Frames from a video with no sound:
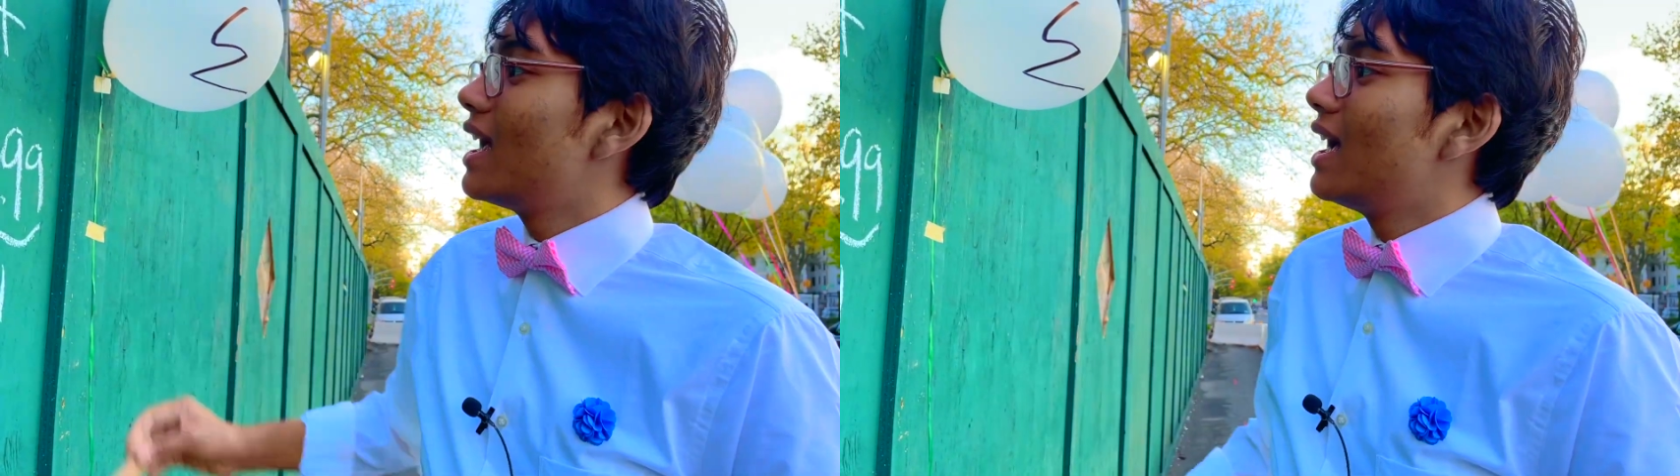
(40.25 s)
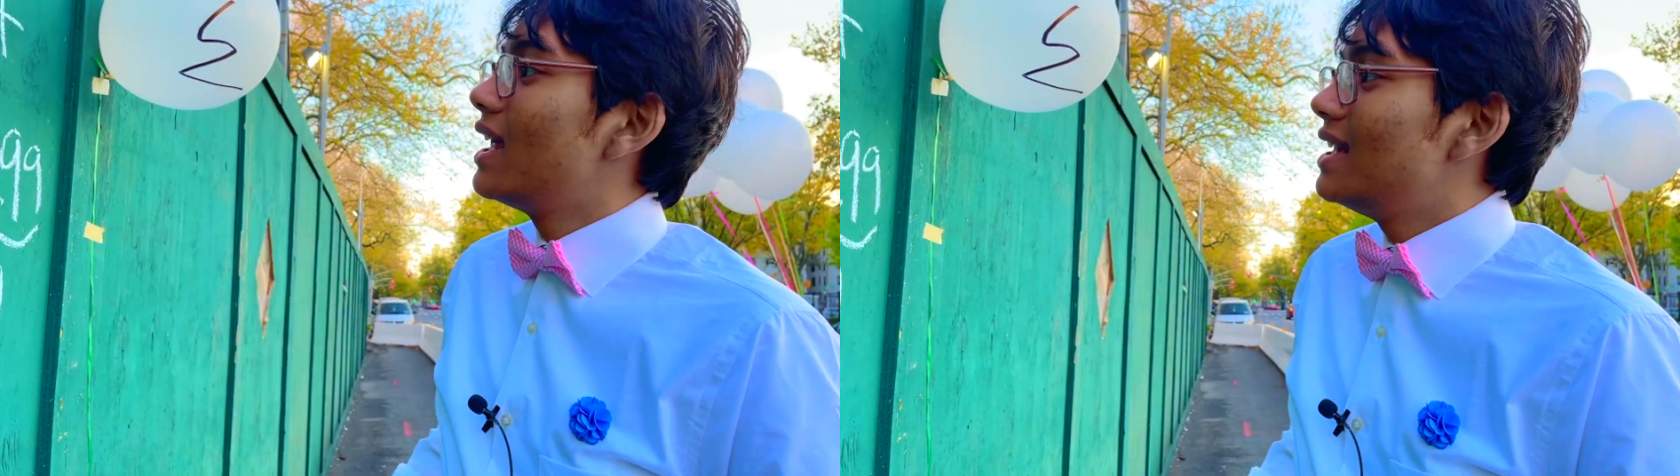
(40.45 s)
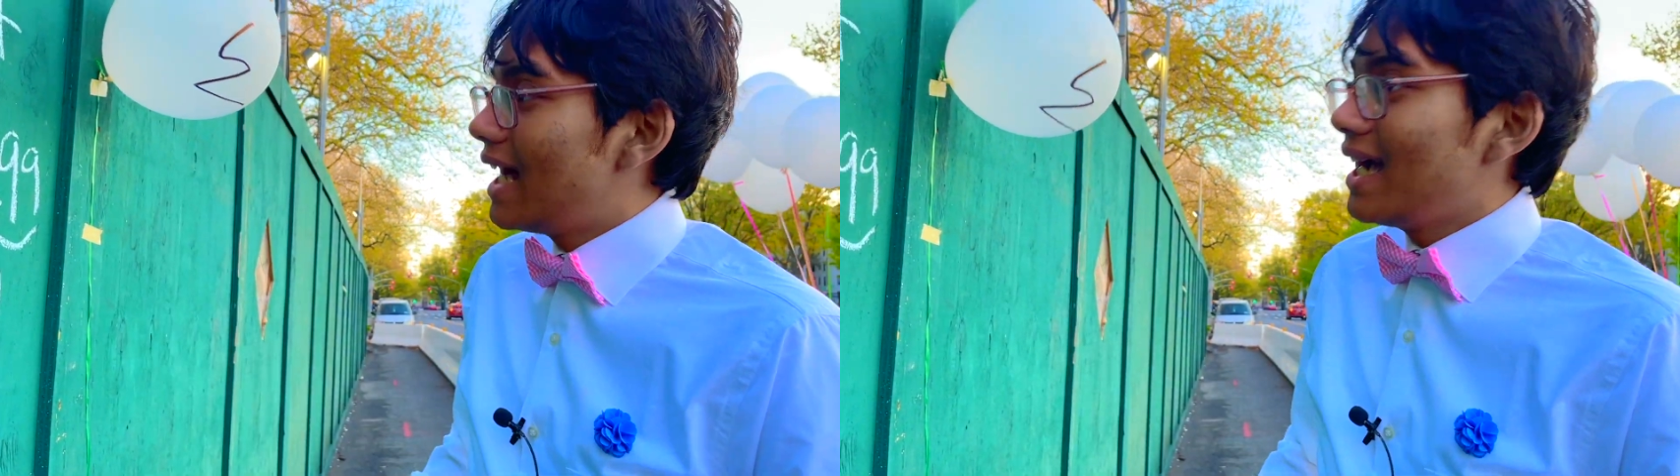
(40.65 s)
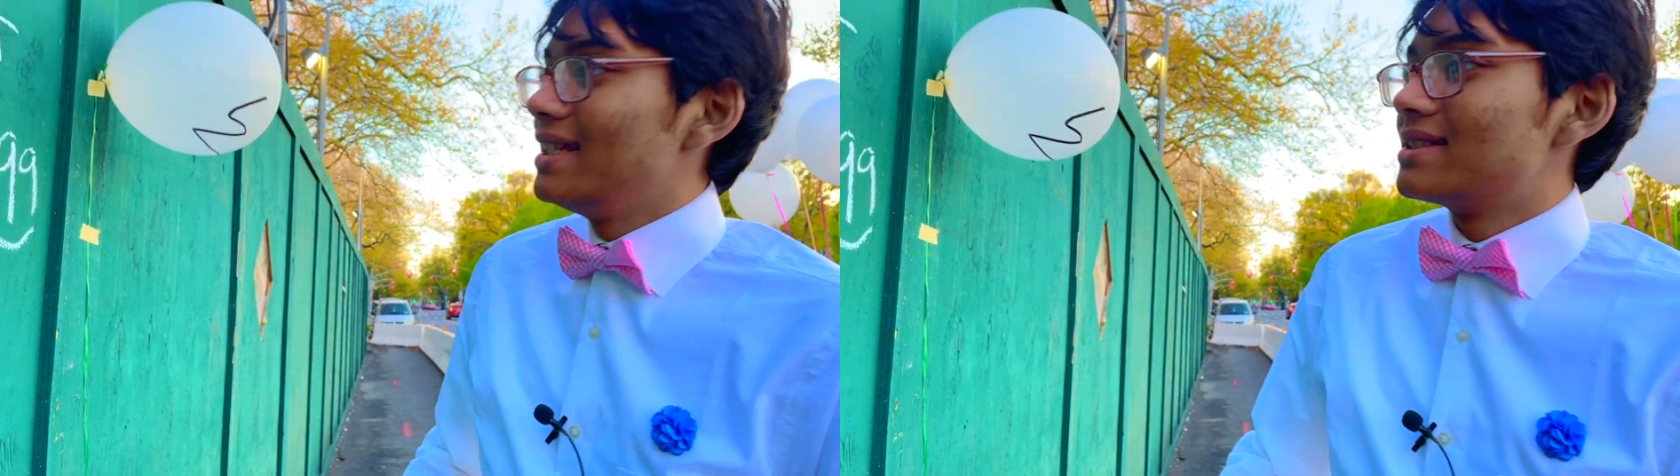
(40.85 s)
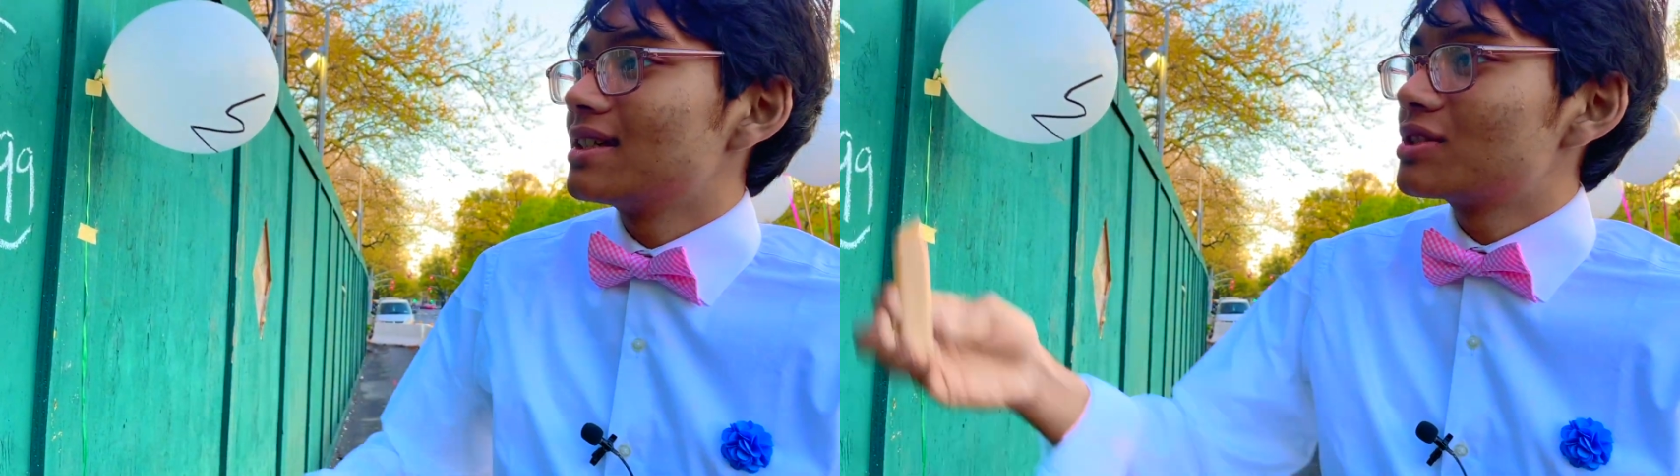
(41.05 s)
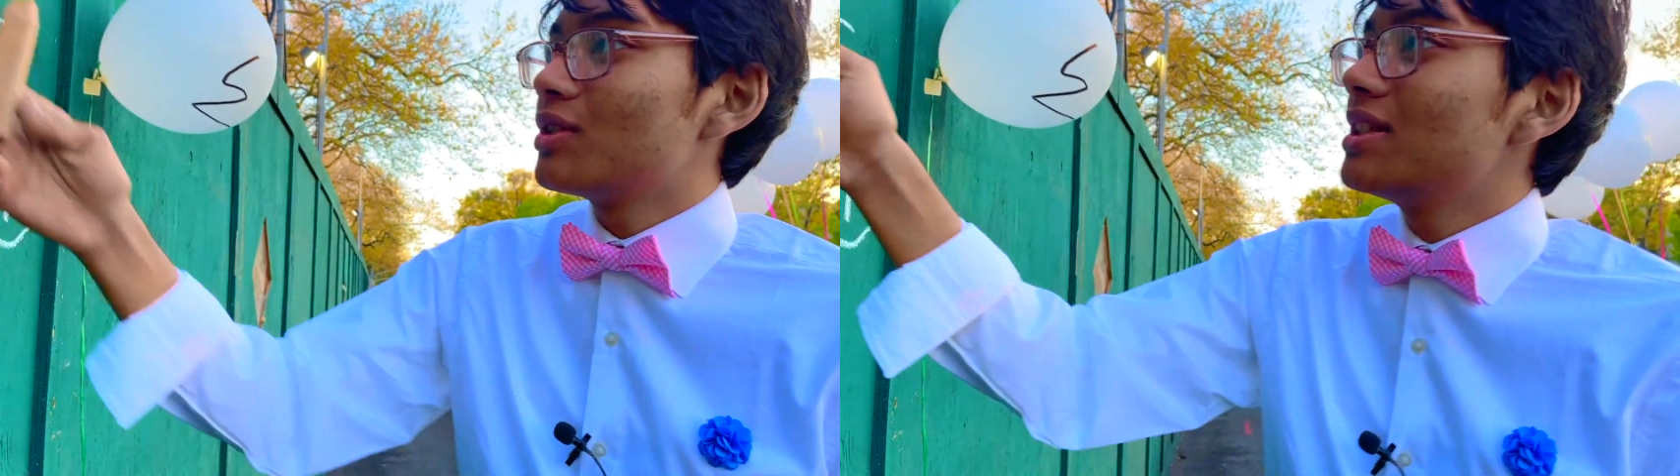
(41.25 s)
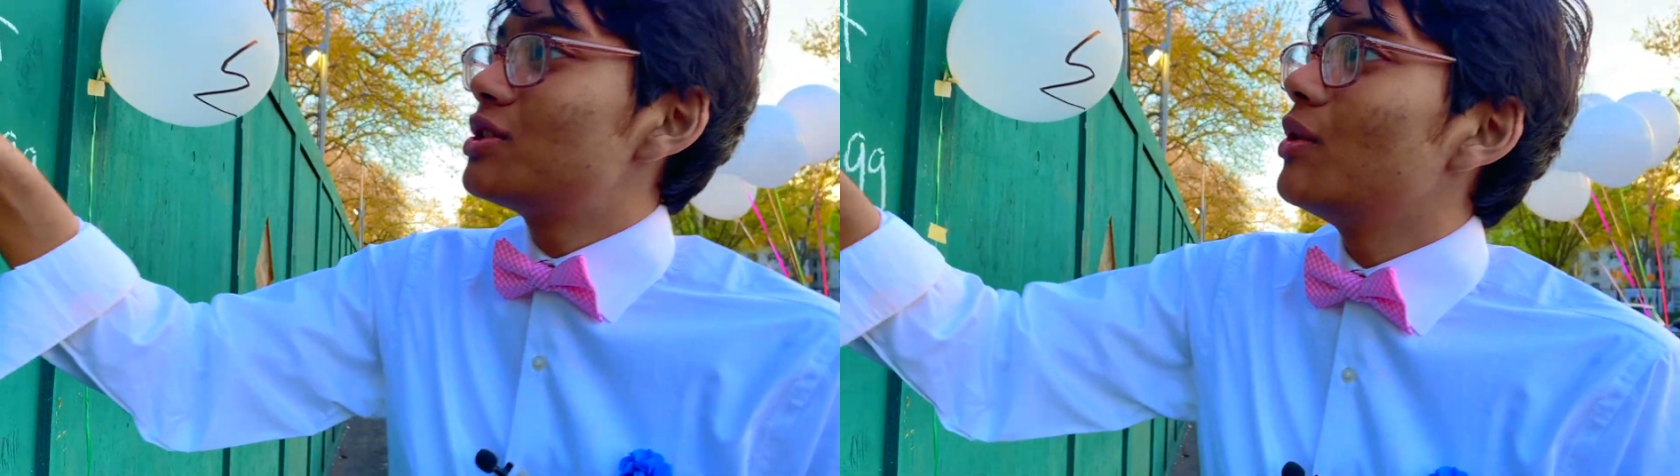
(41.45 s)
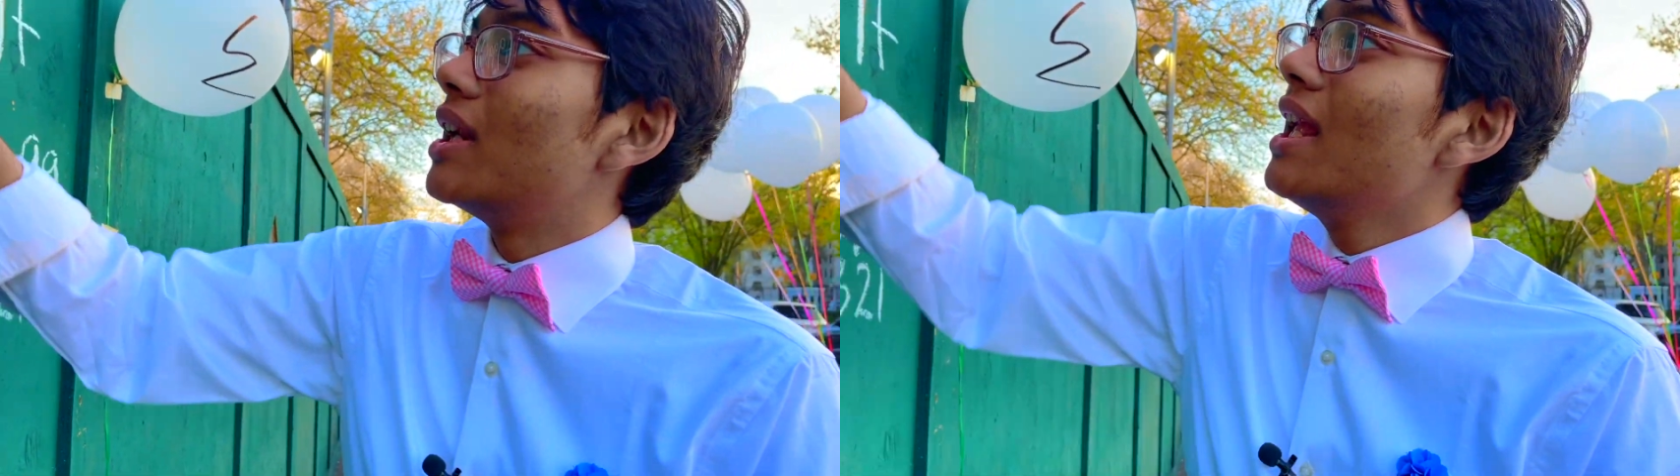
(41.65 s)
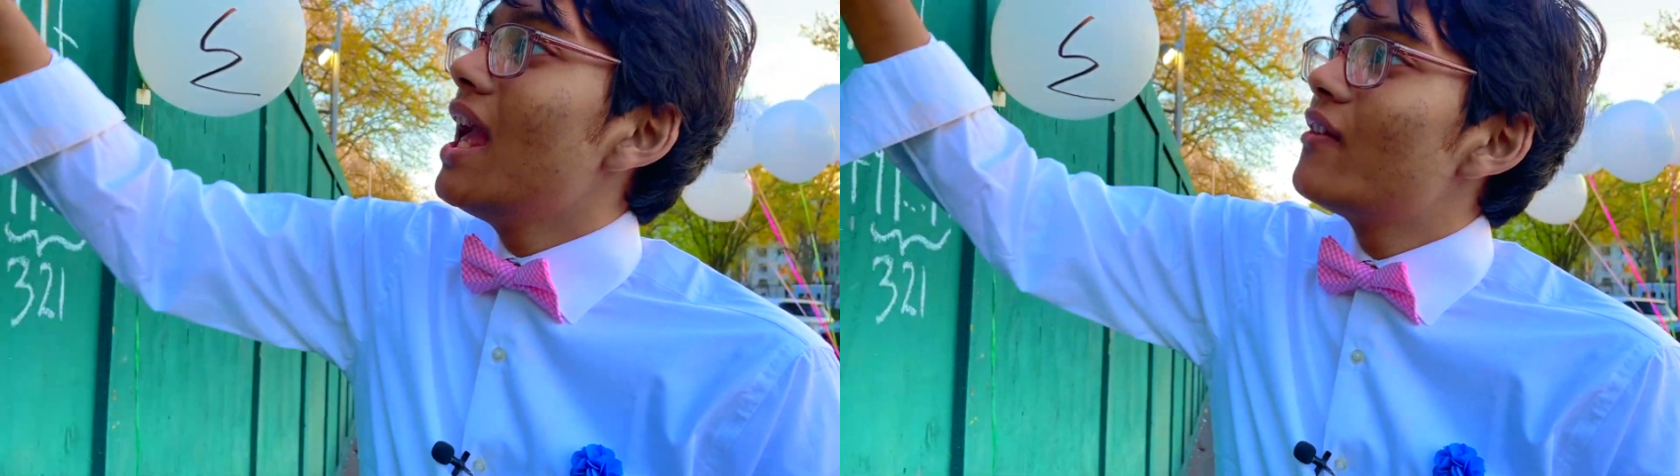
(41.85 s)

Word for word: 1 to each of these nines?